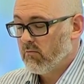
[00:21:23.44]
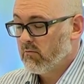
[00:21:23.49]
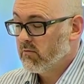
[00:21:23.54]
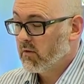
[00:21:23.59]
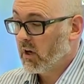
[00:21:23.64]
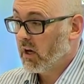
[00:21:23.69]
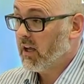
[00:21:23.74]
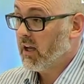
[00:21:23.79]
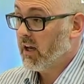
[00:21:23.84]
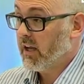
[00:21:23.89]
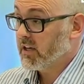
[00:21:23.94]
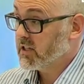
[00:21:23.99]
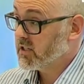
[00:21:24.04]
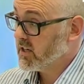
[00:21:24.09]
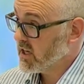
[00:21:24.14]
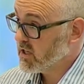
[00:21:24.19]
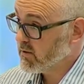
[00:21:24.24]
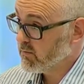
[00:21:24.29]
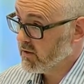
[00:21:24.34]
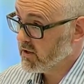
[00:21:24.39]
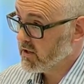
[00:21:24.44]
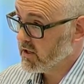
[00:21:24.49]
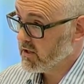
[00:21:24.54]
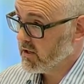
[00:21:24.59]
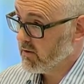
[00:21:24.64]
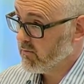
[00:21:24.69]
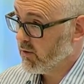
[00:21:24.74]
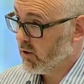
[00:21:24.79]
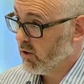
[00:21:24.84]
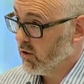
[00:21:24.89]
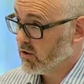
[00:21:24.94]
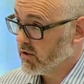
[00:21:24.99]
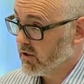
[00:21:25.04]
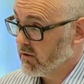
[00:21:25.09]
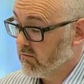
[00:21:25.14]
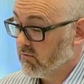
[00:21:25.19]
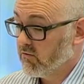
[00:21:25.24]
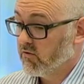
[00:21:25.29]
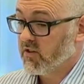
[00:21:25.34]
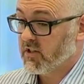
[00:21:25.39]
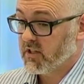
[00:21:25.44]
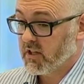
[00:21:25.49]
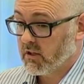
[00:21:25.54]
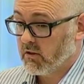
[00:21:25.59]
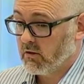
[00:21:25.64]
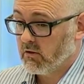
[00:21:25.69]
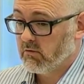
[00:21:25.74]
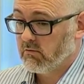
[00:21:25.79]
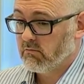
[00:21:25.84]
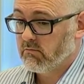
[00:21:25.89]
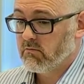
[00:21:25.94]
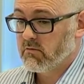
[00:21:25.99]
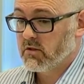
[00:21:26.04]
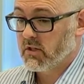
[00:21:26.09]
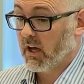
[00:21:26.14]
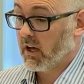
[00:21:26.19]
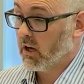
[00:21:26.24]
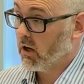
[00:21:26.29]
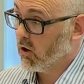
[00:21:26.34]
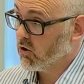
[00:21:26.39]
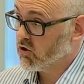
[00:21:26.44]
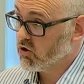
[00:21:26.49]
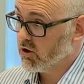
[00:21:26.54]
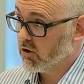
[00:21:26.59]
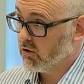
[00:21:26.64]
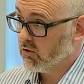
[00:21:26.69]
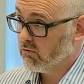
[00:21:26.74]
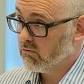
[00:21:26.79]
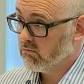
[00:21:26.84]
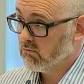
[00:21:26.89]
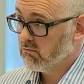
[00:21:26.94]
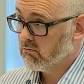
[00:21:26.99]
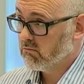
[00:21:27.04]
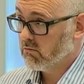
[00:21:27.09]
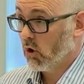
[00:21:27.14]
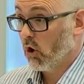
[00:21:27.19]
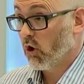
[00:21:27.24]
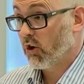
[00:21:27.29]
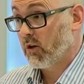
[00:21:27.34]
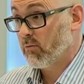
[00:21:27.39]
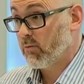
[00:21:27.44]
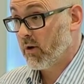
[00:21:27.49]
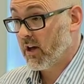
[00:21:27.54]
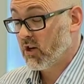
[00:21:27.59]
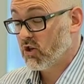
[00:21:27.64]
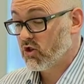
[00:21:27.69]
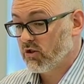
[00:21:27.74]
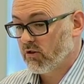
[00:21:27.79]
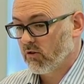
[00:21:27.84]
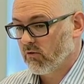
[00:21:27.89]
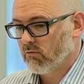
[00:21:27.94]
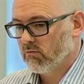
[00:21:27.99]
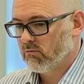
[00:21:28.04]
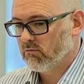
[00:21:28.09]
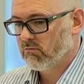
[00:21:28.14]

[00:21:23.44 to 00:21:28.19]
Clearly, assessment is important. Physical, psychological, occupational.